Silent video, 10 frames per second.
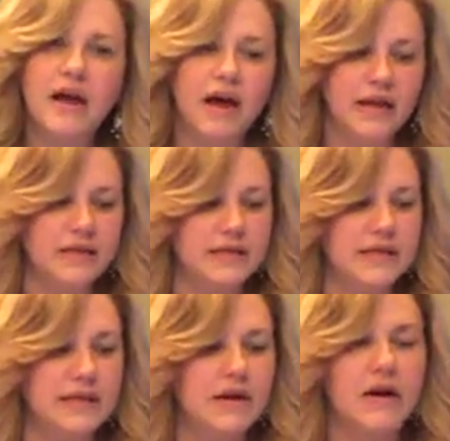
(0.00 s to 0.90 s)
audience
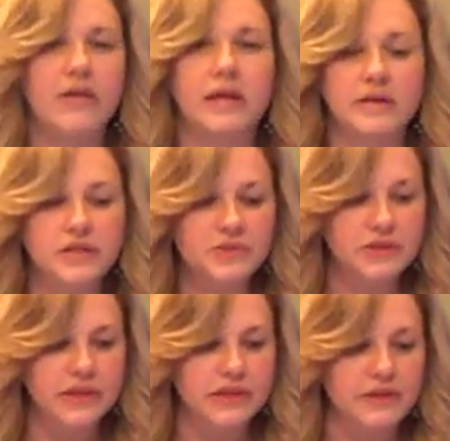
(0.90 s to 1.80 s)
then are the industry
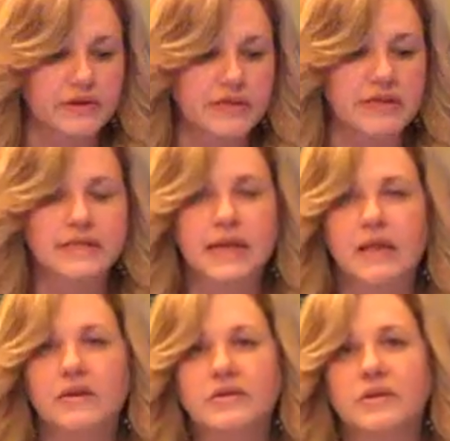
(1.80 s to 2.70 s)
leaders, the
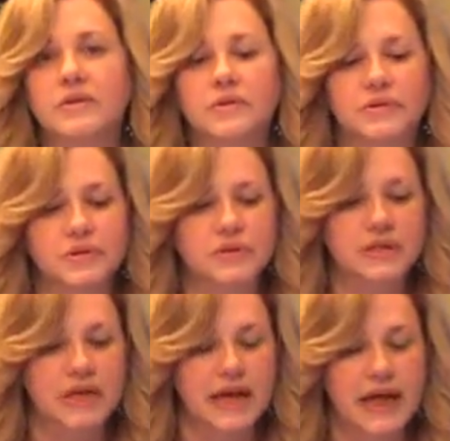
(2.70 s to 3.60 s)
sellers, the
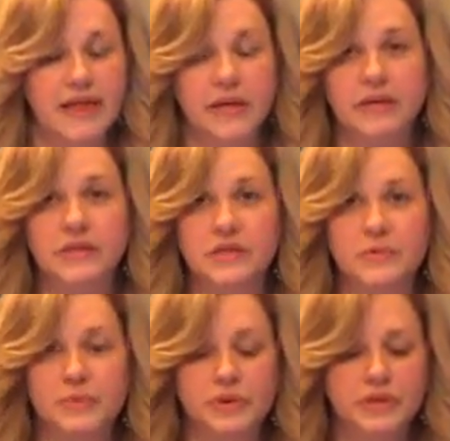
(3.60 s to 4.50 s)
users, and the
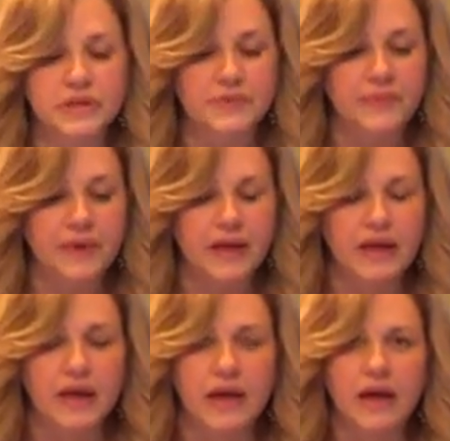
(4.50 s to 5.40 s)
consumers,
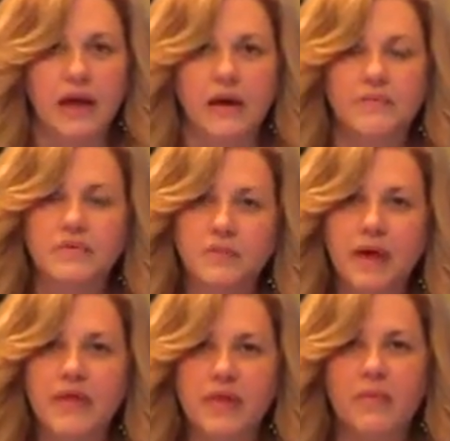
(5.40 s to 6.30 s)
to
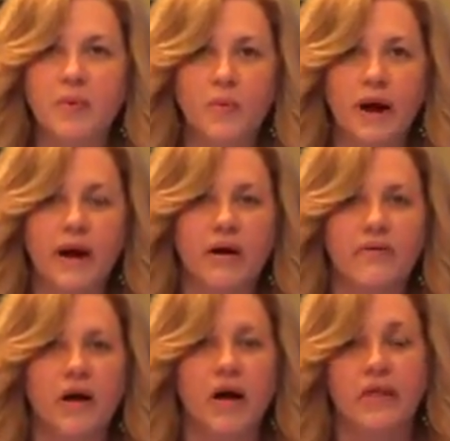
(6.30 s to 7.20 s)
make them aware
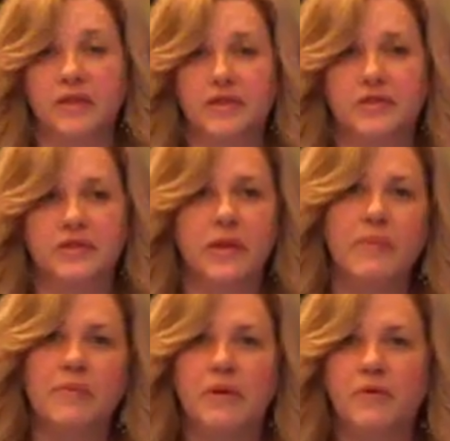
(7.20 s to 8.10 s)
of the issues. They
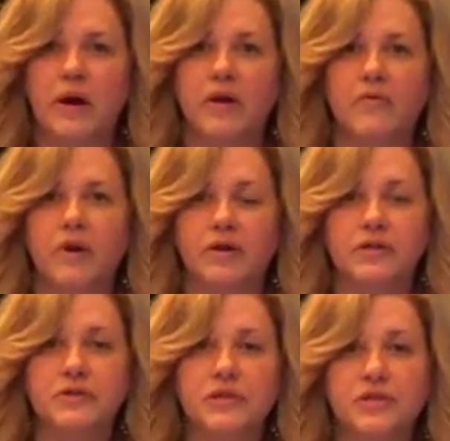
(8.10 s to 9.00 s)
may be aware of one or
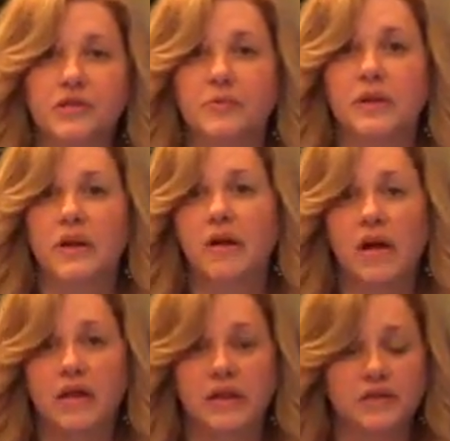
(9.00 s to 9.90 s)
two issues, but not
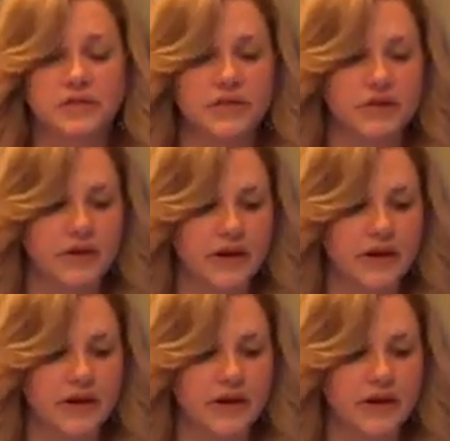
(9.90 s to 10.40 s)
all the issues that are